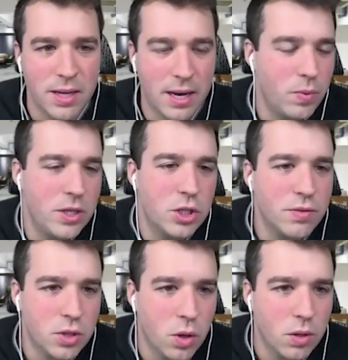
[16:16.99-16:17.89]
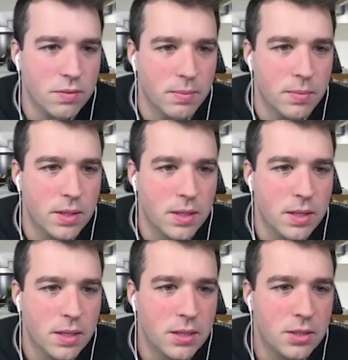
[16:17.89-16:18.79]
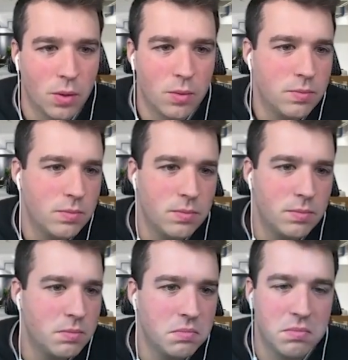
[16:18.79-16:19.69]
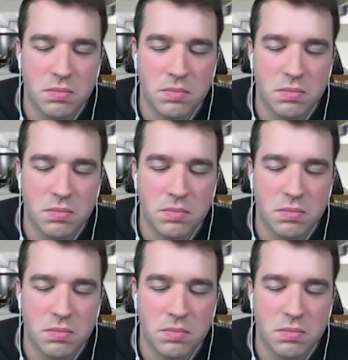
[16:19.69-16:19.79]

and we service all of them. So so